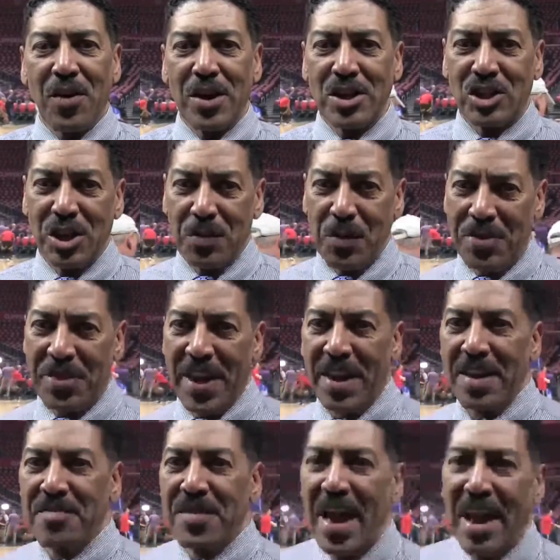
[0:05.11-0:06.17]
Burgi with
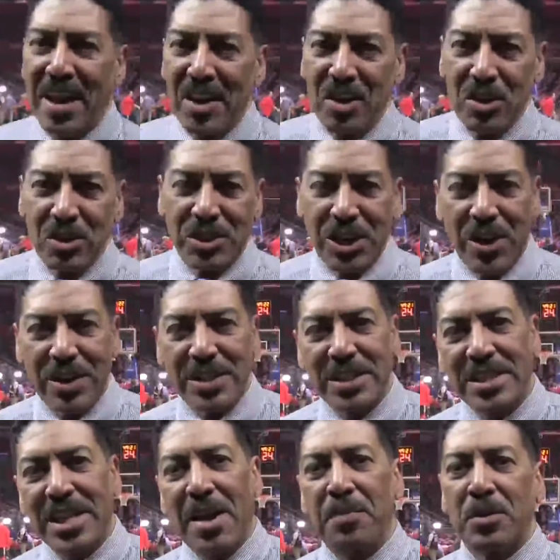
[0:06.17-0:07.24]
the Inland Valley News here
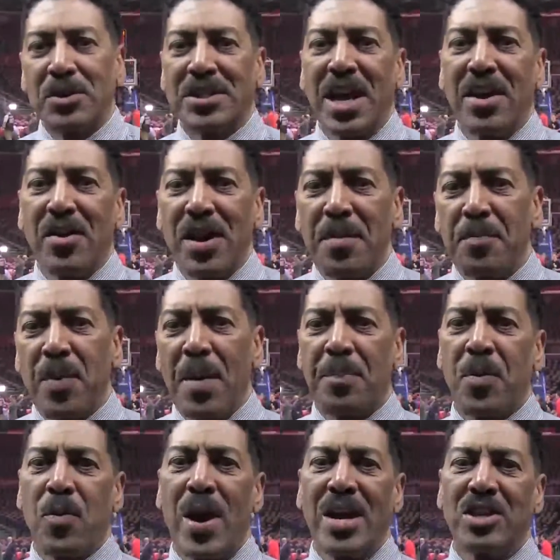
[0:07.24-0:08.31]
at the Staples Center in
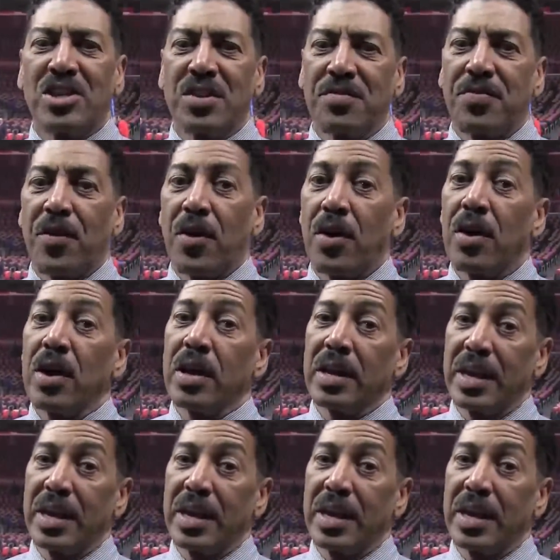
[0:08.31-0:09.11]
preparation for